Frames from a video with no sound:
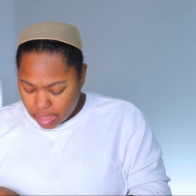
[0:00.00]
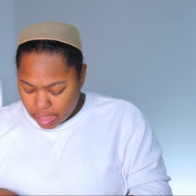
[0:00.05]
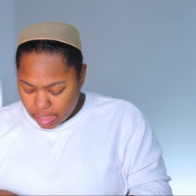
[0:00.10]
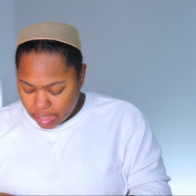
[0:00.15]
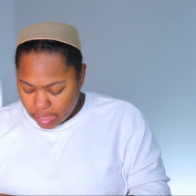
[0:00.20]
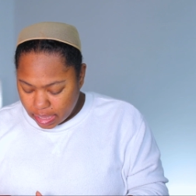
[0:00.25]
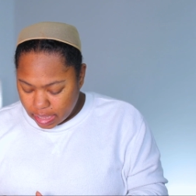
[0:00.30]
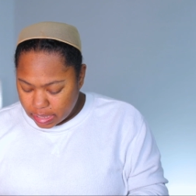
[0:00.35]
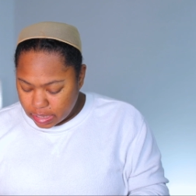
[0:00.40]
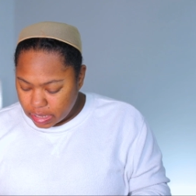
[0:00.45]

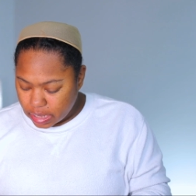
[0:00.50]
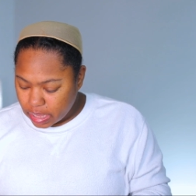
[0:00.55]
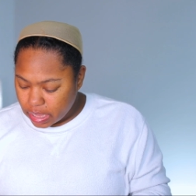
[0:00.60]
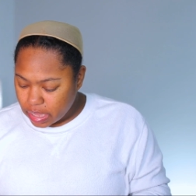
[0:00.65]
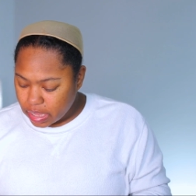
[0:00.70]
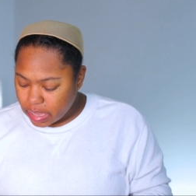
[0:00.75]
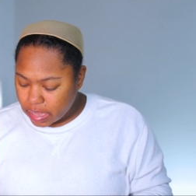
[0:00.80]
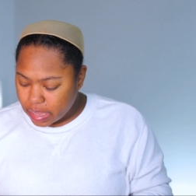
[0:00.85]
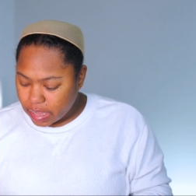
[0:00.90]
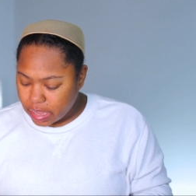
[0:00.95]
and
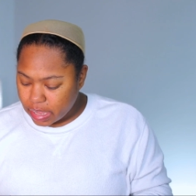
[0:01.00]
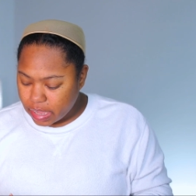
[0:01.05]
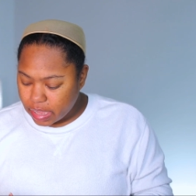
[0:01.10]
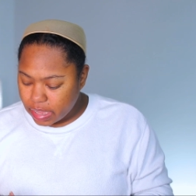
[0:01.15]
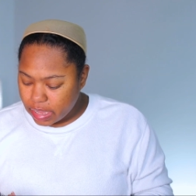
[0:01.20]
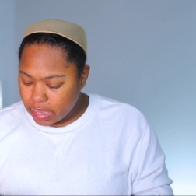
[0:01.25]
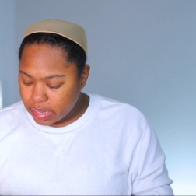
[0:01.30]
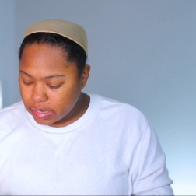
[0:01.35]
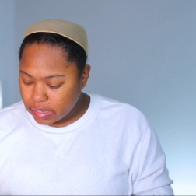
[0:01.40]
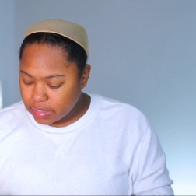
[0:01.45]

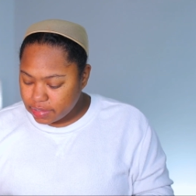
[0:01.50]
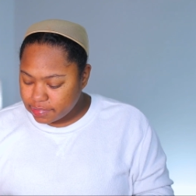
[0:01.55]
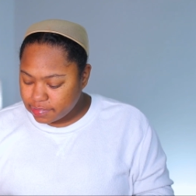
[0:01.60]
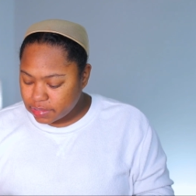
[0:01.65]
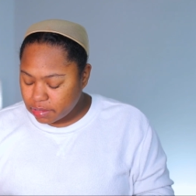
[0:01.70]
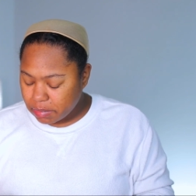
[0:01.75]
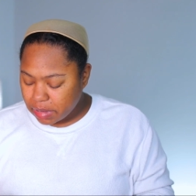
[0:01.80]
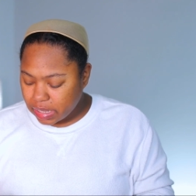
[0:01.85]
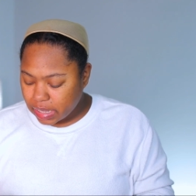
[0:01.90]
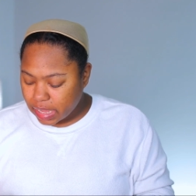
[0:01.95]
uh, it is
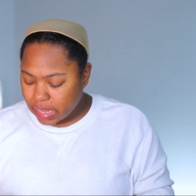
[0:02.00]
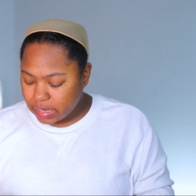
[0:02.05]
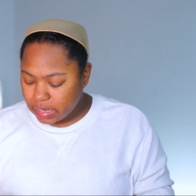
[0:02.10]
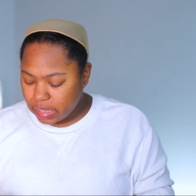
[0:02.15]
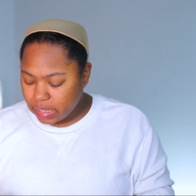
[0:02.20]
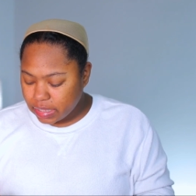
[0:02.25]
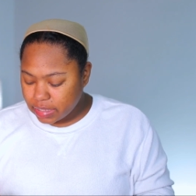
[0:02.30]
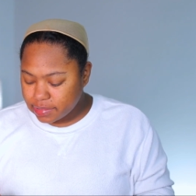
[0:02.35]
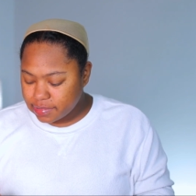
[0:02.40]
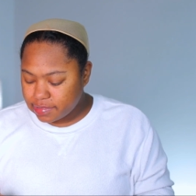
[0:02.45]
the
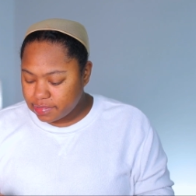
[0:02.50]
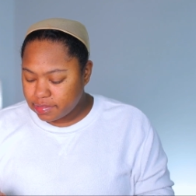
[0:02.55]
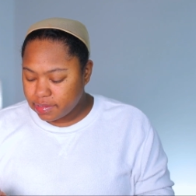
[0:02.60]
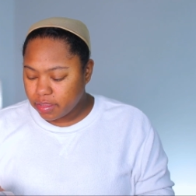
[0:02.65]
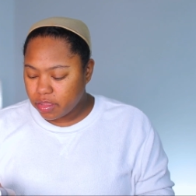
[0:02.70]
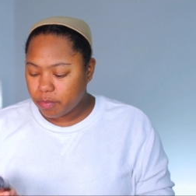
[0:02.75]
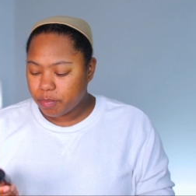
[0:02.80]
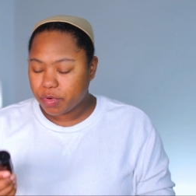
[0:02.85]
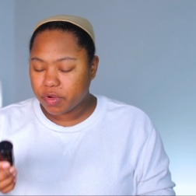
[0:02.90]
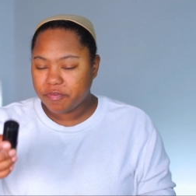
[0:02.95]
Milani
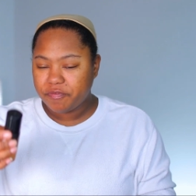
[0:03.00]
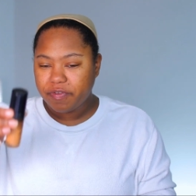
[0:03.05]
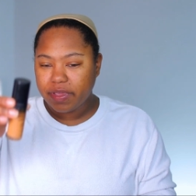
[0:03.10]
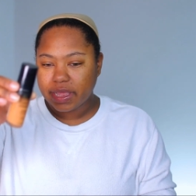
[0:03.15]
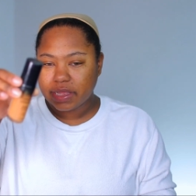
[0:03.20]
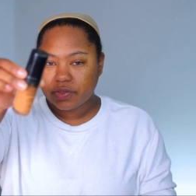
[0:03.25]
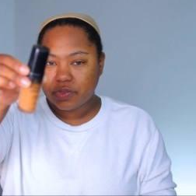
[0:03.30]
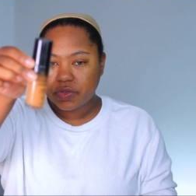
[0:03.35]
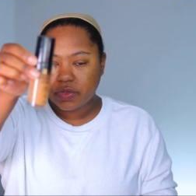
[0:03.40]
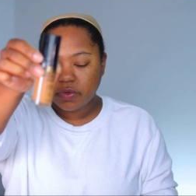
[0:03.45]
Conceal
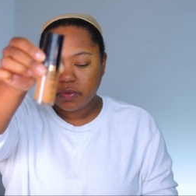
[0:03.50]
Perfect